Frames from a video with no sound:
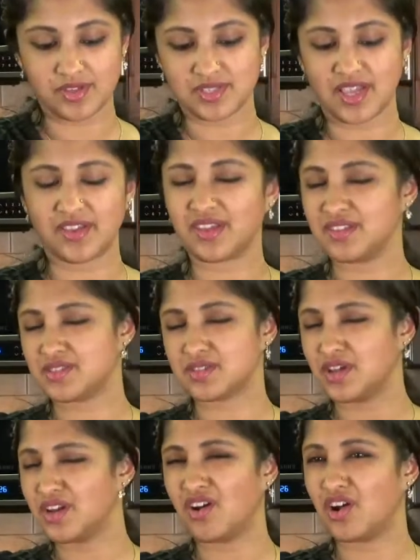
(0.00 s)
because it's
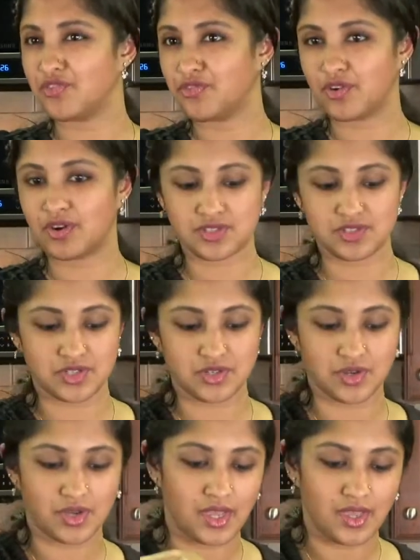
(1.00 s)
kind of hard for us
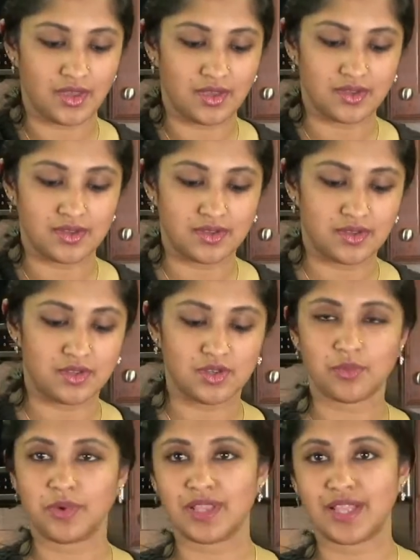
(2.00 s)
to.
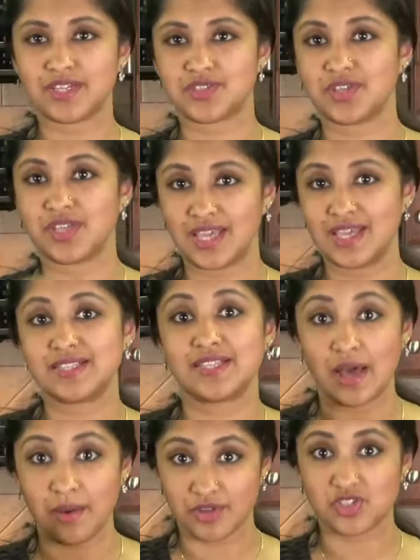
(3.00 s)
Nobody likes to eat
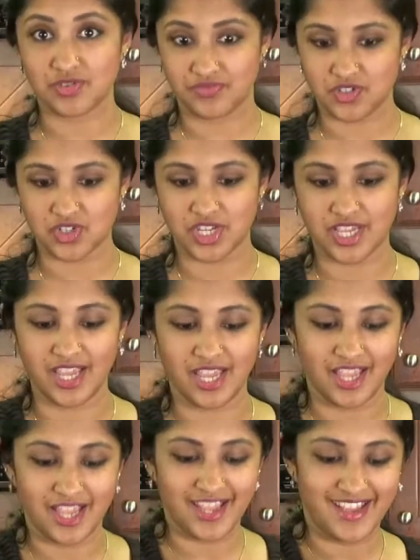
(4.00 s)
that much of turkey.
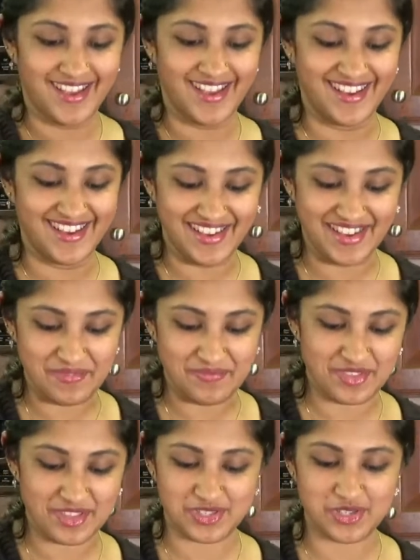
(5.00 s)

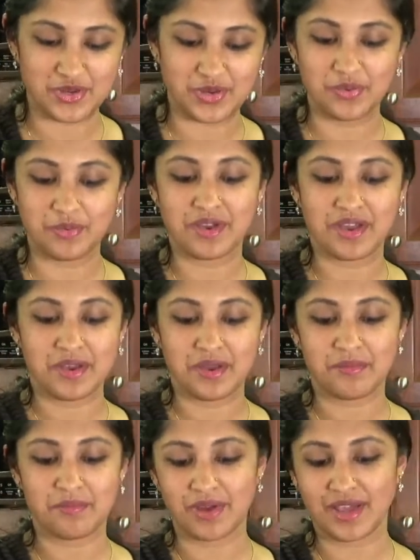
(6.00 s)
So
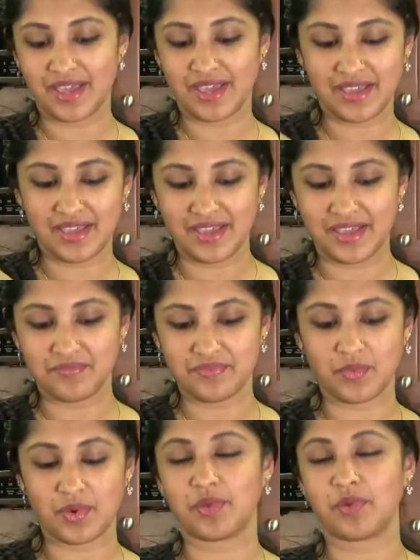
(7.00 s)

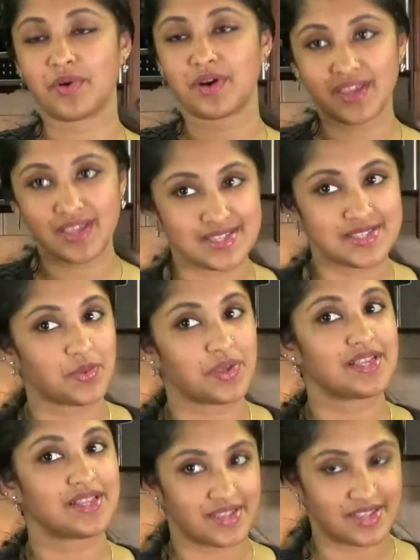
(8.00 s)
when we were kids,
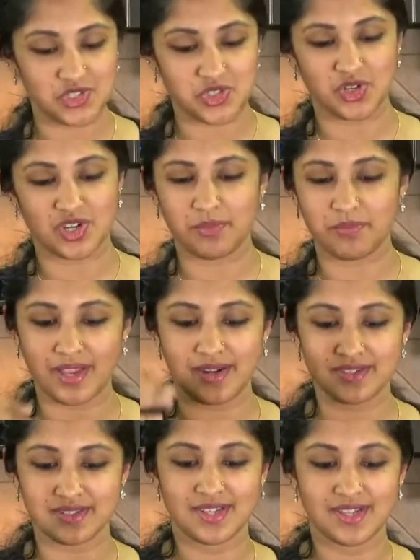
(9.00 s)
we enjoyed it, but